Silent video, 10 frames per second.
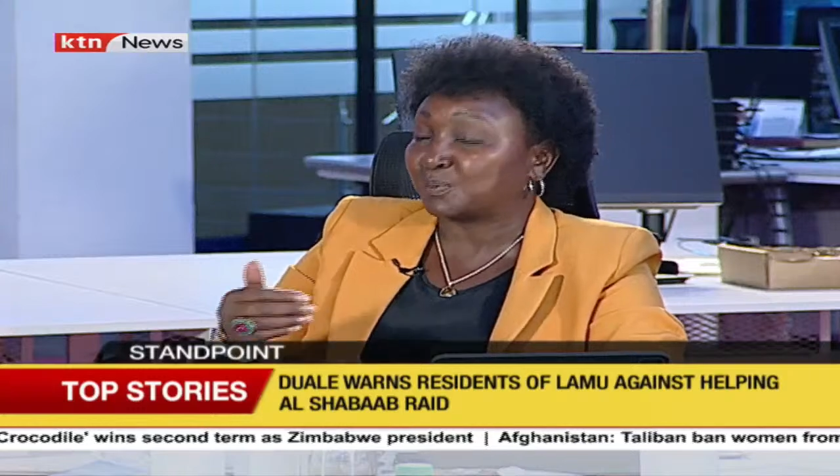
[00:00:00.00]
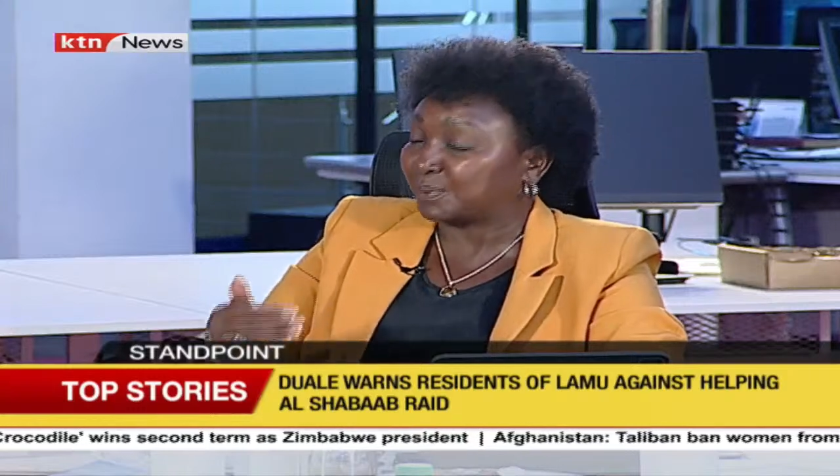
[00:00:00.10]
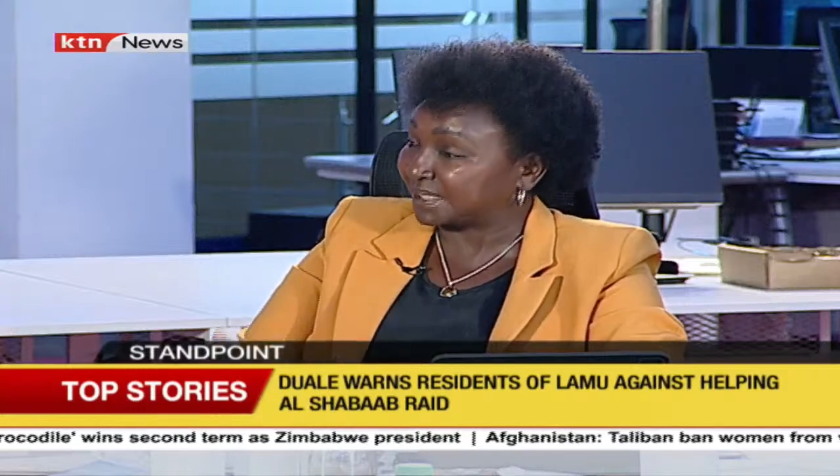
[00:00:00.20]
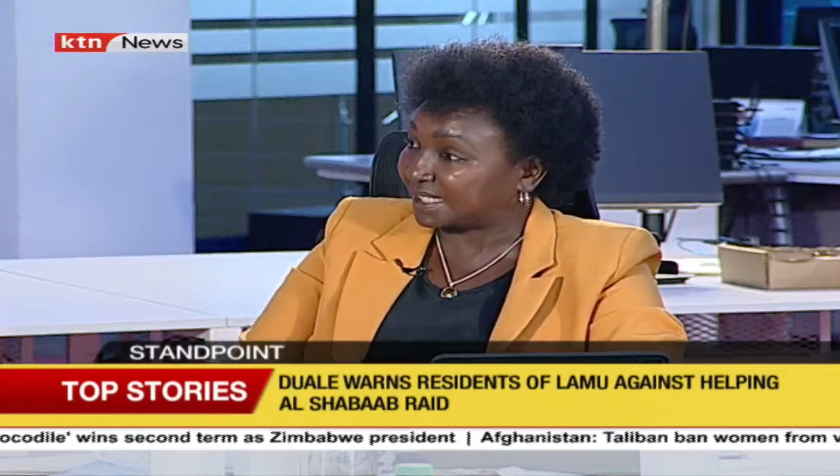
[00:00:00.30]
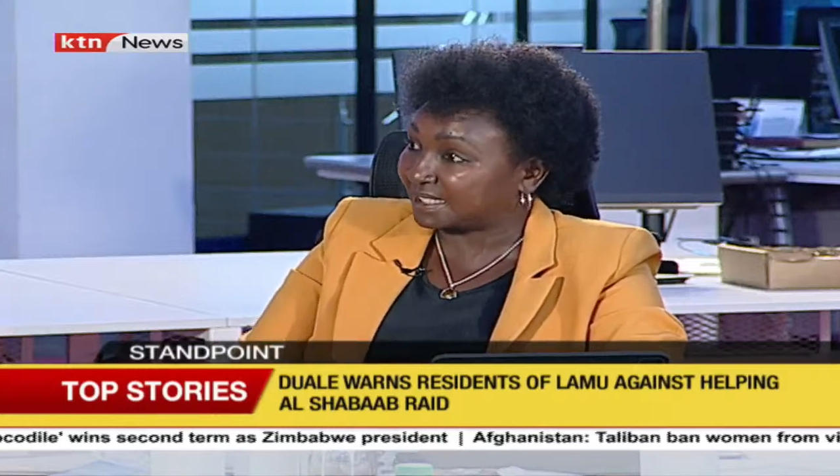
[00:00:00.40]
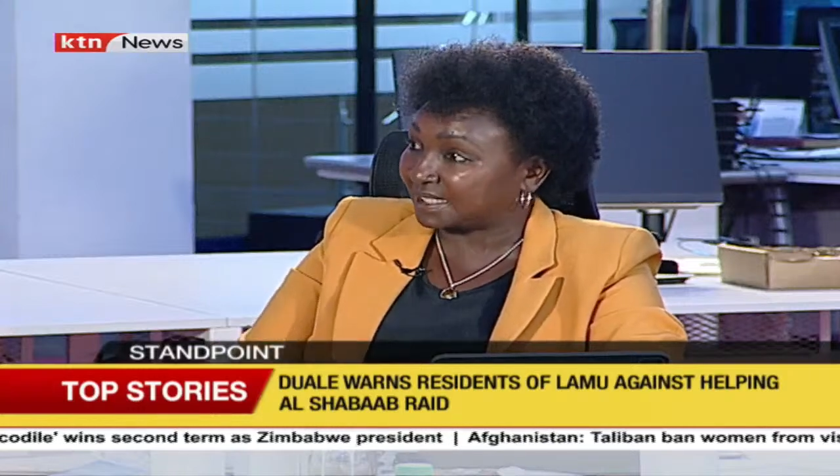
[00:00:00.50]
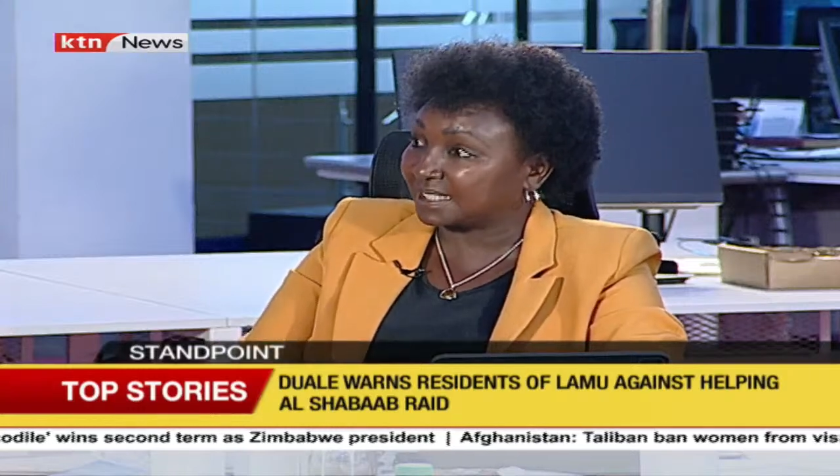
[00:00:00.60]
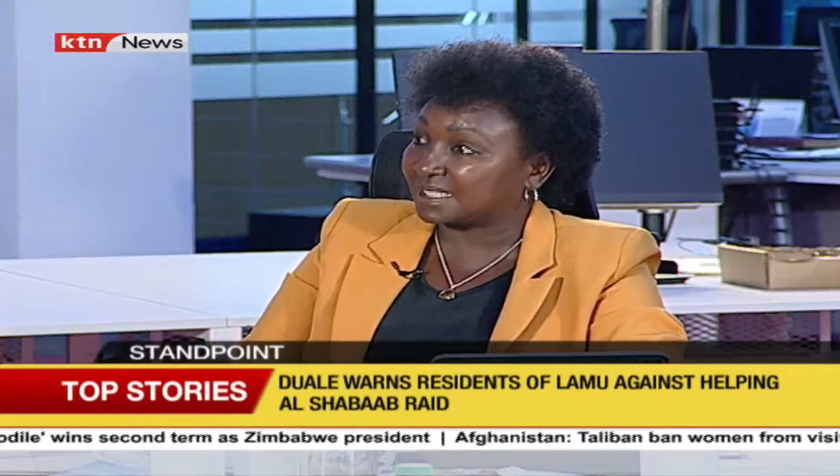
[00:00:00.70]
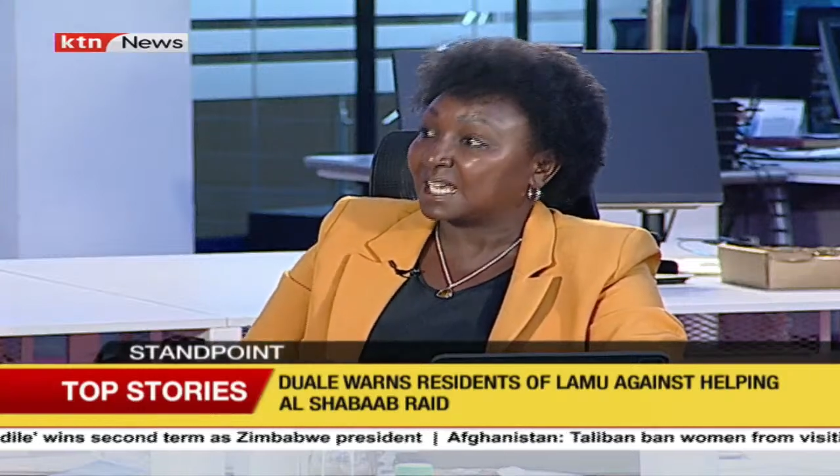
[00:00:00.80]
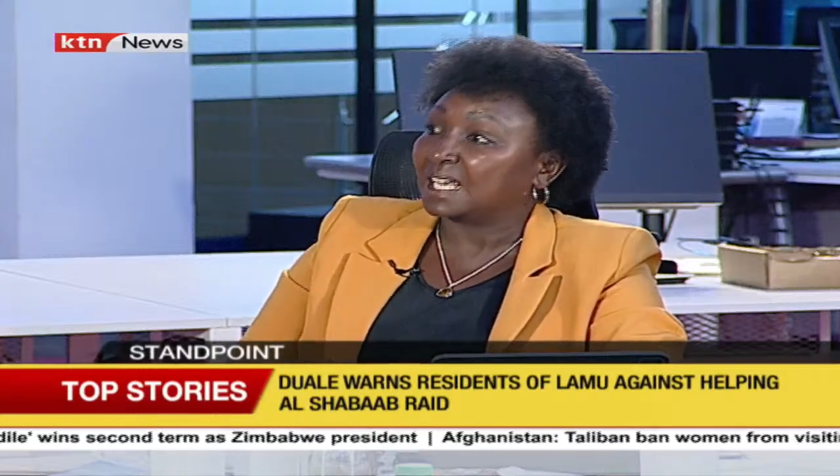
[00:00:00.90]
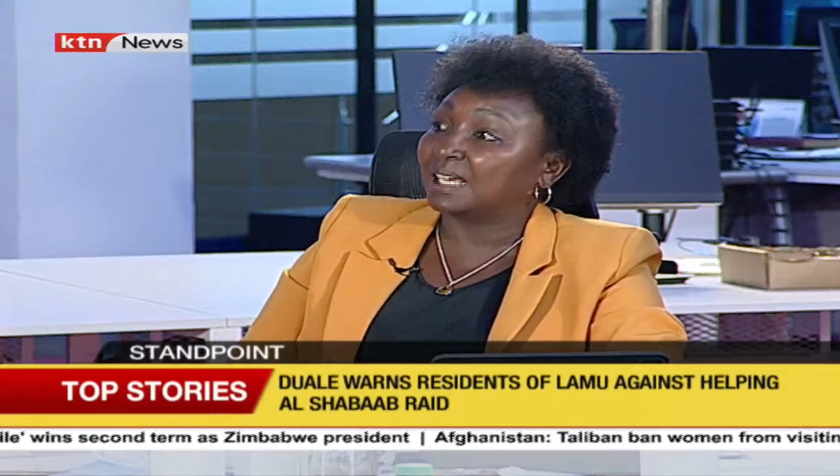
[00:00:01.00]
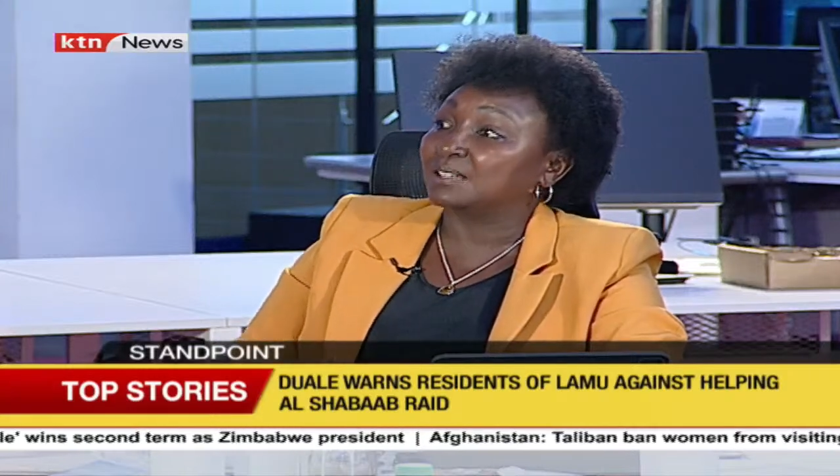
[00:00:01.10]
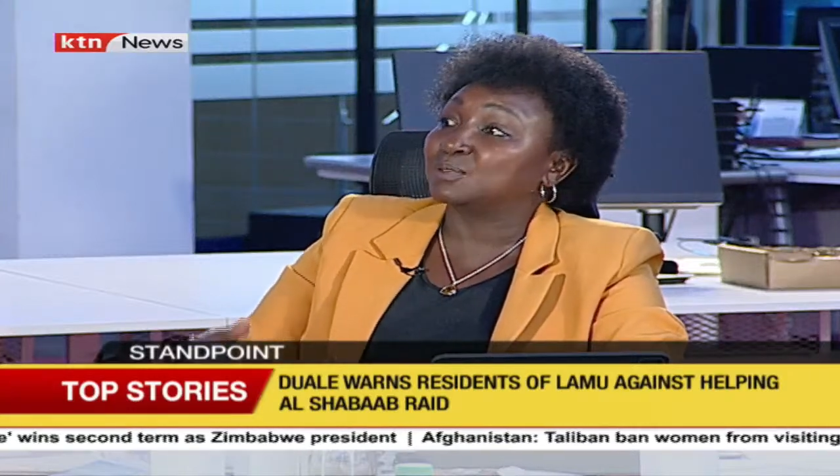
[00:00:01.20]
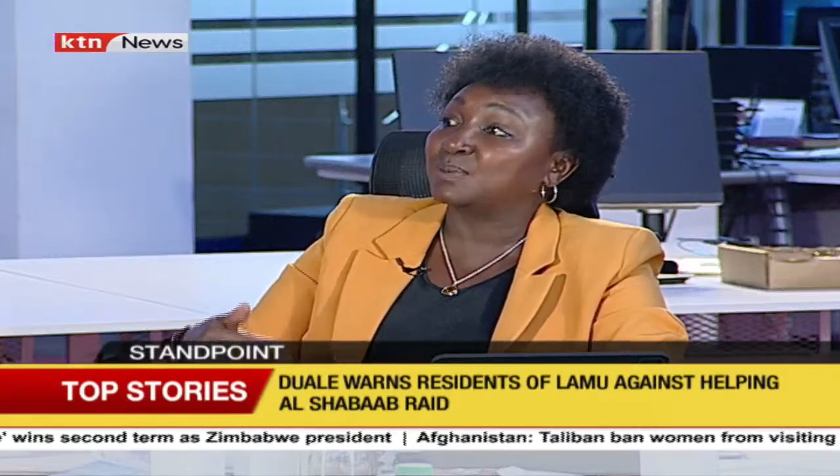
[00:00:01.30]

to present this and to